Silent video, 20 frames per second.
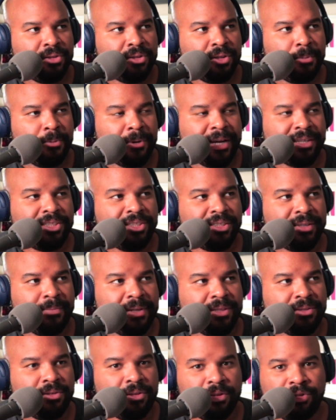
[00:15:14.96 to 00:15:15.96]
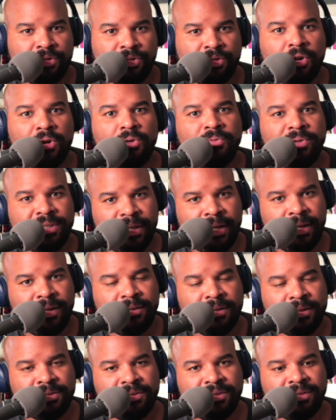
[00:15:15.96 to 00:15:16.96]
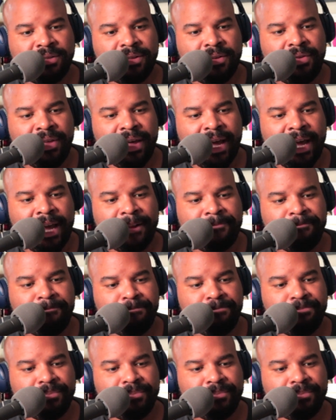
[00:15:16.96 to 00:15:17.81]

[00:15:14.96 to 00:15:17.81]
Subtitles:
The prices have been so ridiculous that